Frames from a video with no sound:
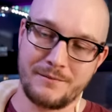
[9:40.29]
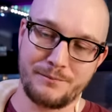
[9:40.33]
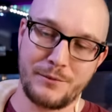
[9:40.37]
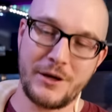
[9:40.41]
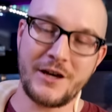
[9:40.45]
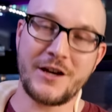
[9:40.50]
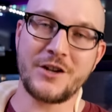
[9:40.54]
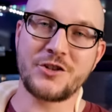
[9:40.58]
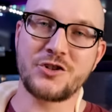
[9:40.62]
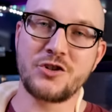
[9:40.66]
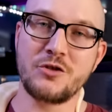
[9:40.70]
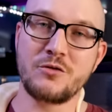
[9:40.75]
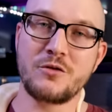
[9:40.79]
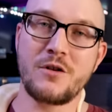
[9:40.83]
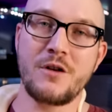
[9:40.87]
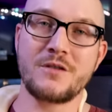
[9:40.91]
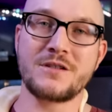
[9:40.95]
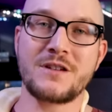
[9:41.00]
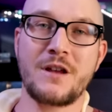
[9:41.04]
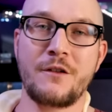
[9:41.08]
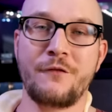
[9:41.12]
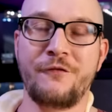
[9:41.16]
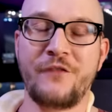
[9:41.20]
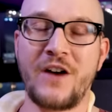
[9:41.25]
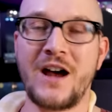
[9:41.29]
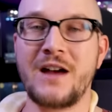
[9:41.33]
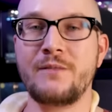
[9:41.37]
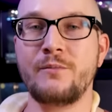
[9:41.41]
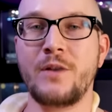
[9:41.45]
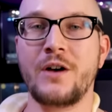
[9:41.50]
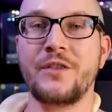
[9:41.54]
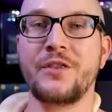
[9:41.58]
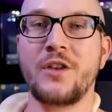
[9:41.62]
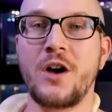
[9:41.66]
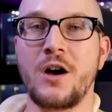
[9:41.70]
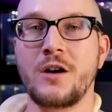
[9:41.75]
Pikachu goes on five
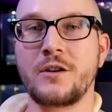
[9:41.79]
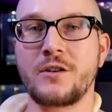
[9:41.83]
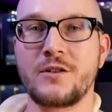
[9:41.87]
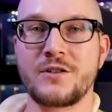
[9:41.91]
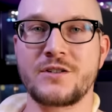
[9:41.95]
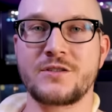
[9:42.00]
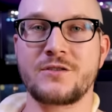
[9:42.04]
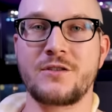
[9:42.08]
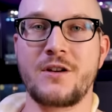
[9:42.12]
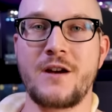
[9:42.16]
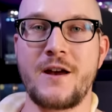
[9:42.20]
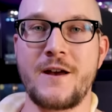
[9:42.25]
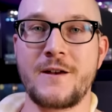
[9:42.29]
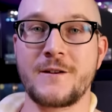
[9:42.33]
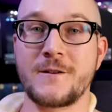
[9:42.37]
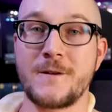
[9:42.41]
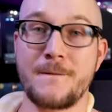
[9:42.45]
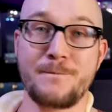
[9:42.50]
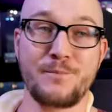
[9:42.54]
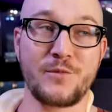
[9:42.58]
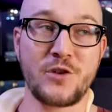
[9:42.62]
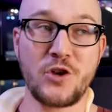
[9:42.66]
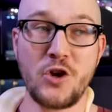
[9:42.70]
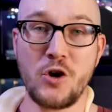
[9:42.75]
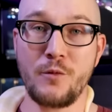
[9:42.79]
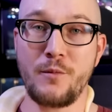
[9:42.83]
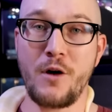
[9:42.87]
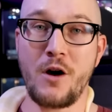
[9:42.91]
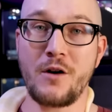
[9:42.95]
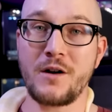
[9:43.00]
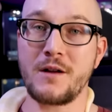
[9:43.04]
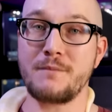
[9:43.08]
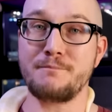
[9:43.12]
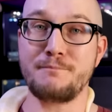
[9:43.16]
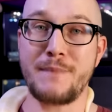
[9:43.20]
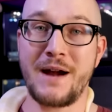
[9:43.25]
month hunger strikes.
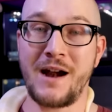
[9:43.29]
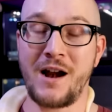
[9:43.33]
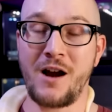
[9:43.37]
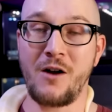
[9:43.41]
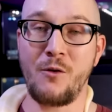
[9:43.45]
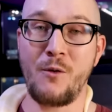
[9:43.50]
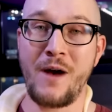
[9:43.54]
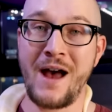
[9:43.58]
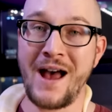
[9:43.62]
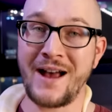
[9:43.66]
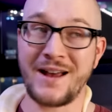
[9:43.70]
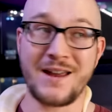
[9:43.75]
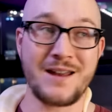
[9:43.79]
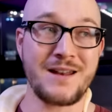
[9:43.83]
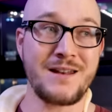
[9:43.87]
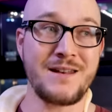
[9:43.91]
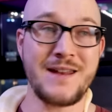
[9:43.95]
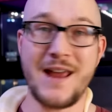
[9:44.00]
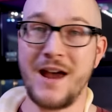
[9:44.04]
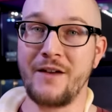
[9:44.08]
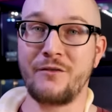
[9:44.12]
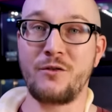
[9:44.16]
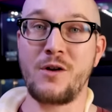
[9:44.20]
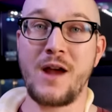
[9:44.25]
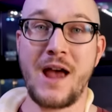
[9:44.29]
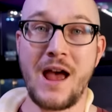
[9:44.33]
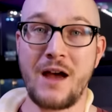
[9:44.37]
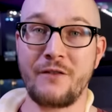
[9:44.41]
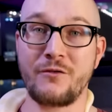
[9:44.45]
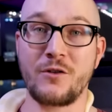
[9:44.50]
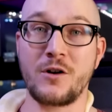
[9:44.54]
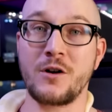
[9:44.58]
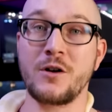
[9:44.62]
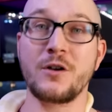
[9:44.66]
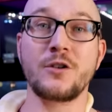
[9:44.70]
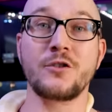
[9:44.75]
Cubone and Marowak never
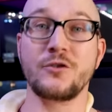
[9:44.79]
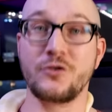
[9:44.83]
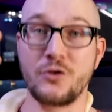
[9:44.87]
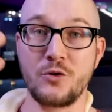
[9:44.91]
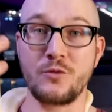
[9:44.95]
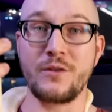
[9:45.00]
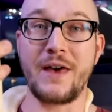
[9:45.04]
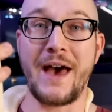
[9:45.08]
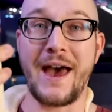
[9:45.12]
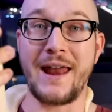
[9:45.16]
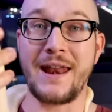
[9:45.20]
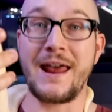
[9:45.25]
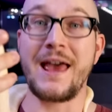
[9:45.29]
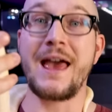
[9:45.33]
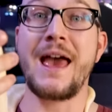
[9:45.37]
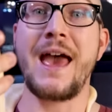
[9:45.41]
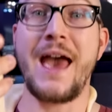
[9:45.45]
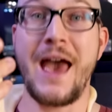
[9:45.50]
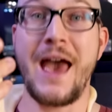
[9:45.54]
ever do that,